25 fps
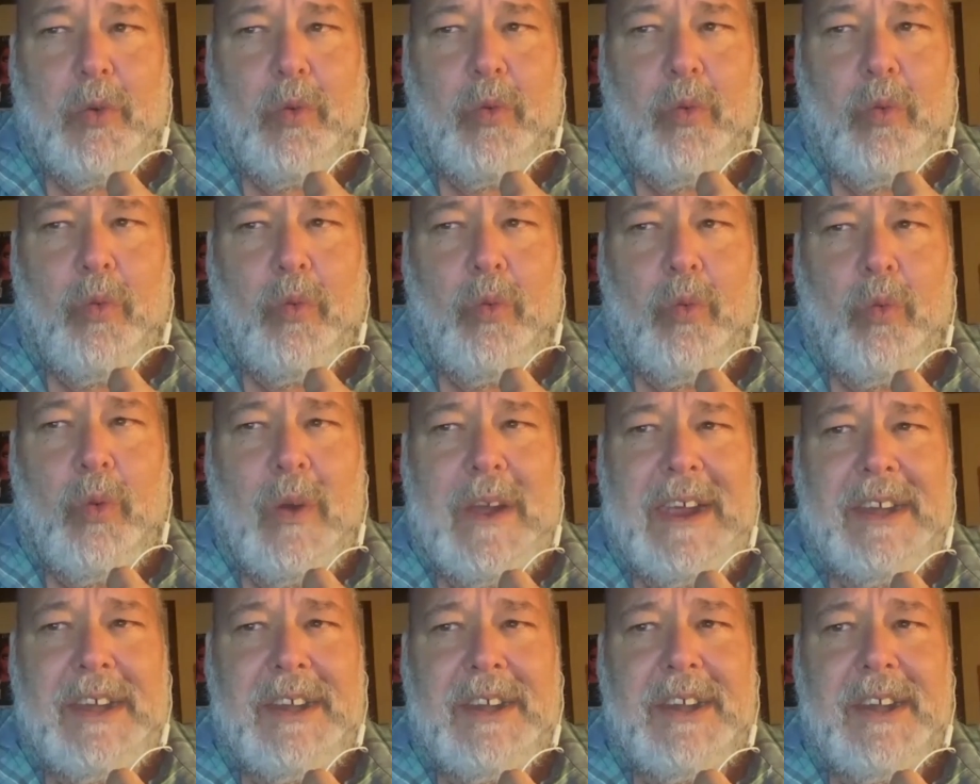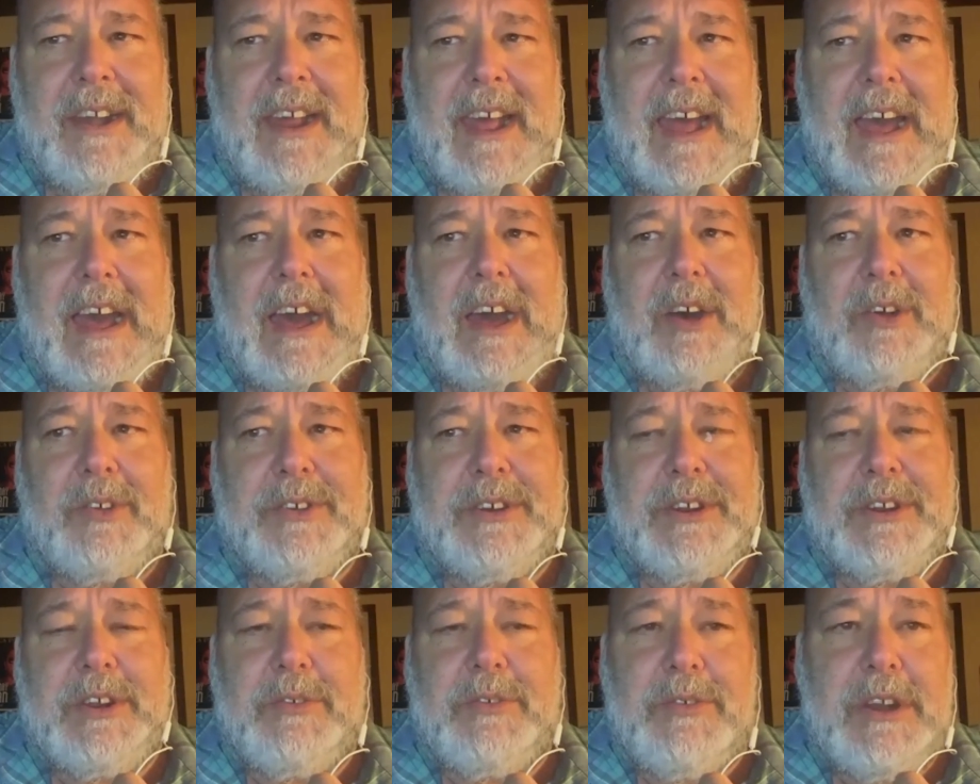When and how
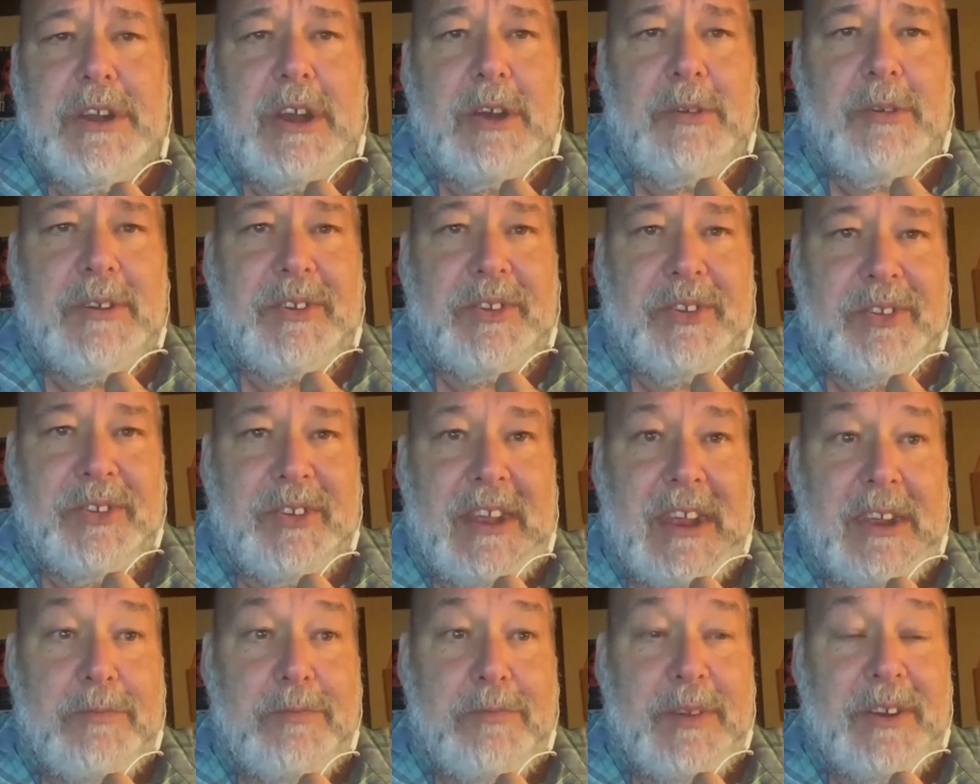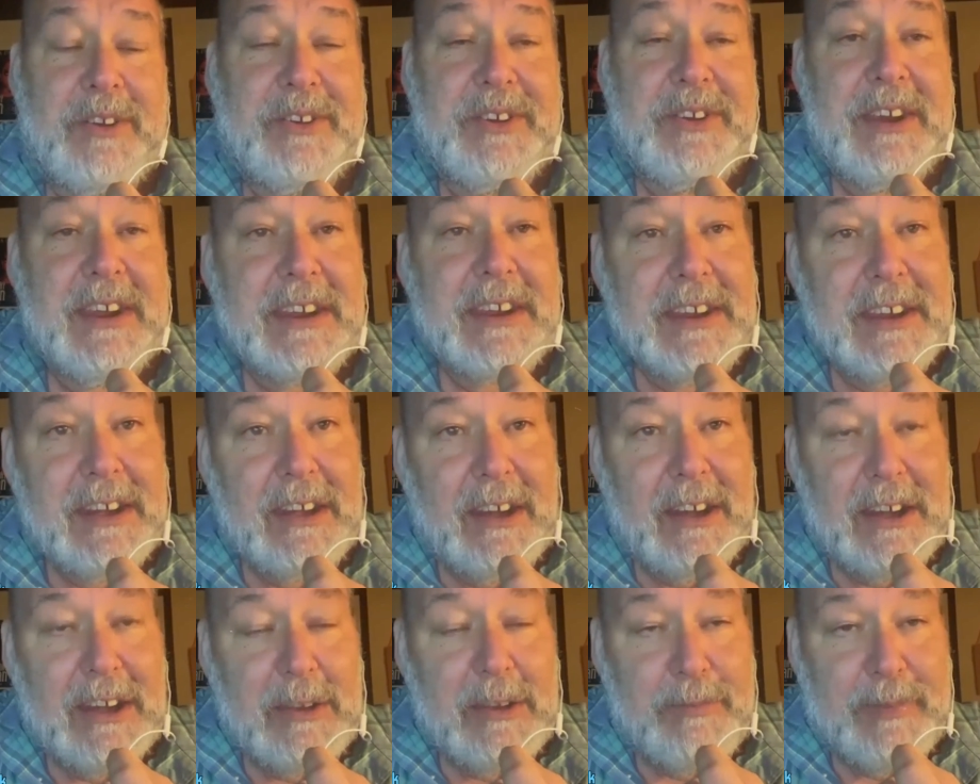do you know it's safe?
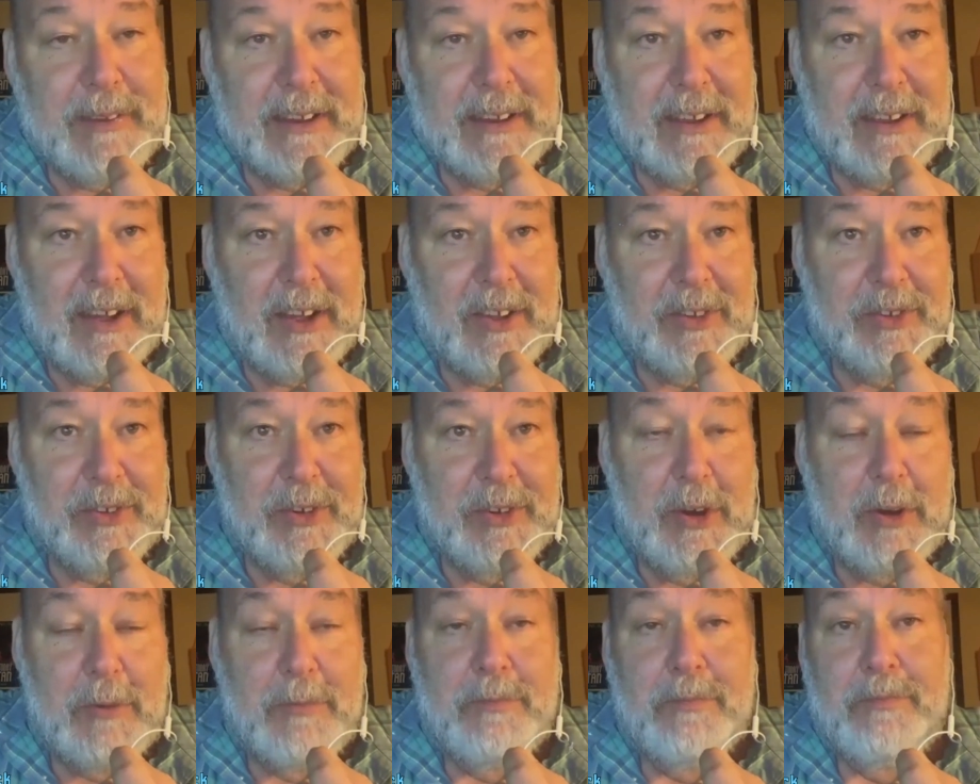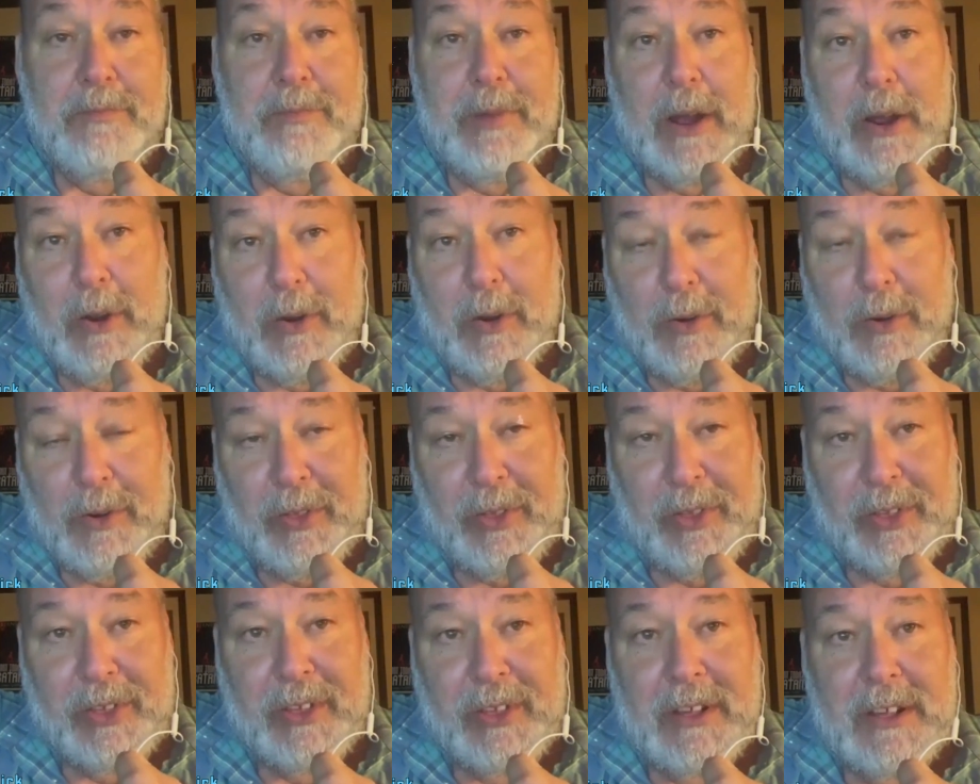Particularly because you're
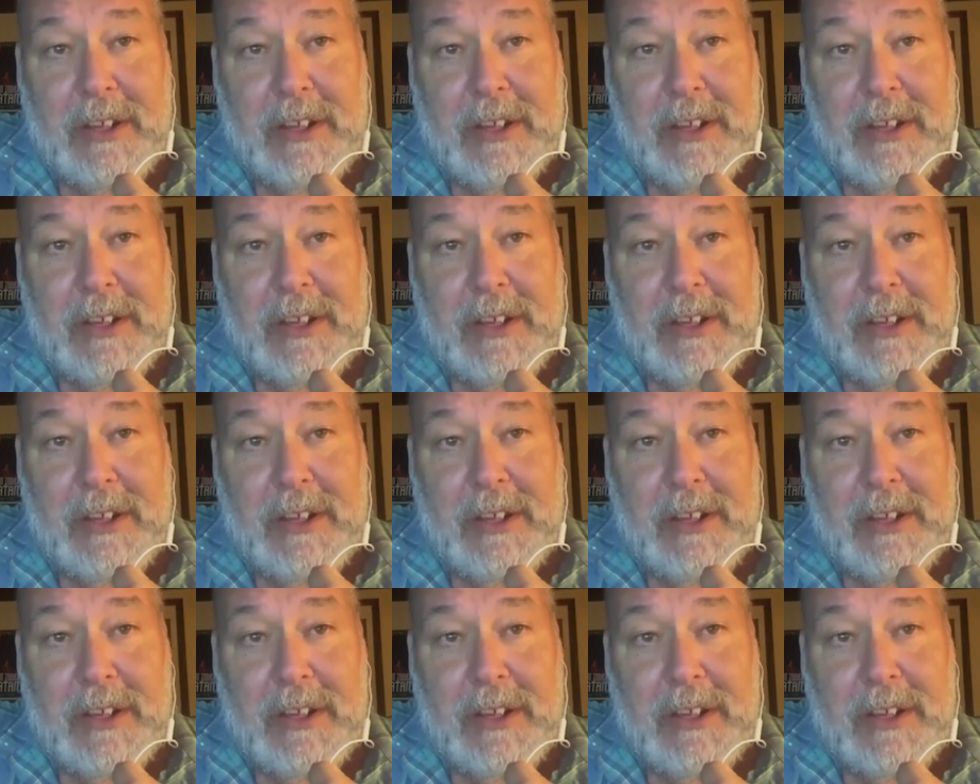both